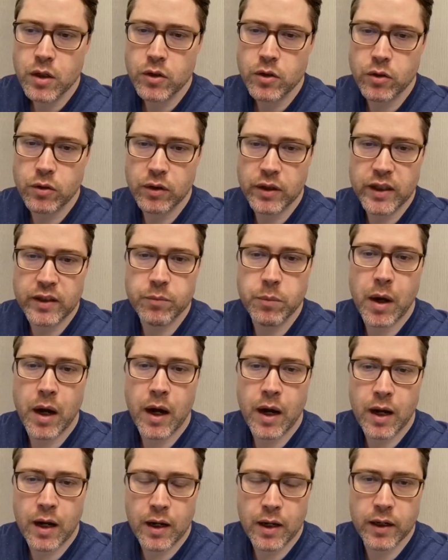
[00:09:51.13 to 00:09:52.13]
leave
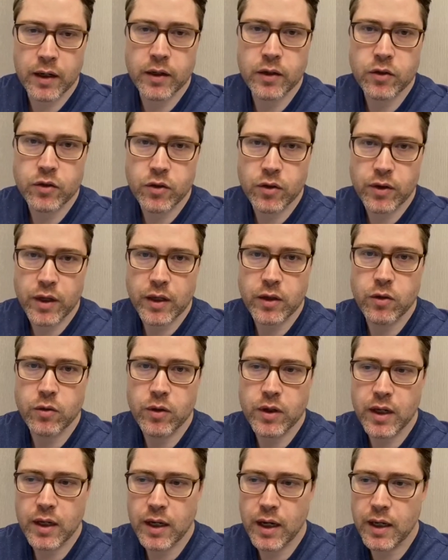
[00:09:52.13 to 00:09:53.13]
behind so that you
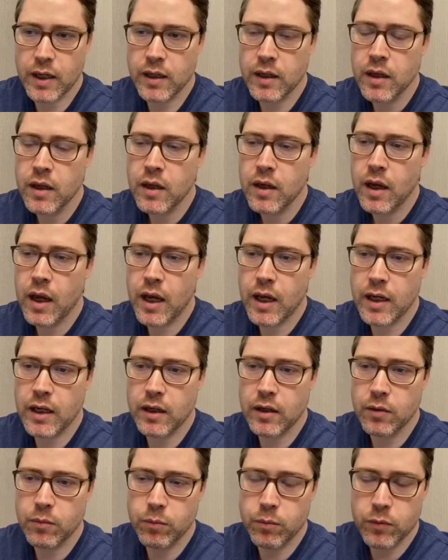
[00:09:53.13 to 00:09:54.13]
get
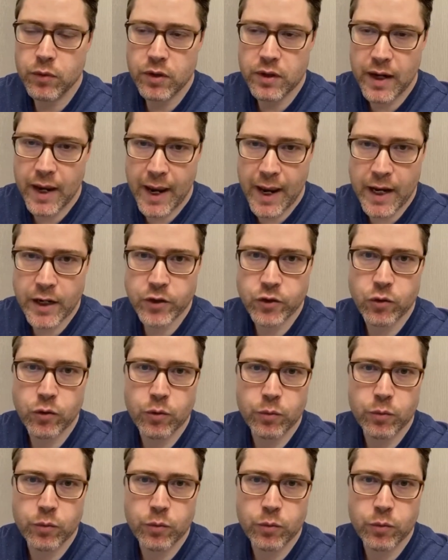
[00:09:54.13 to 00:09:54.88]
a natural,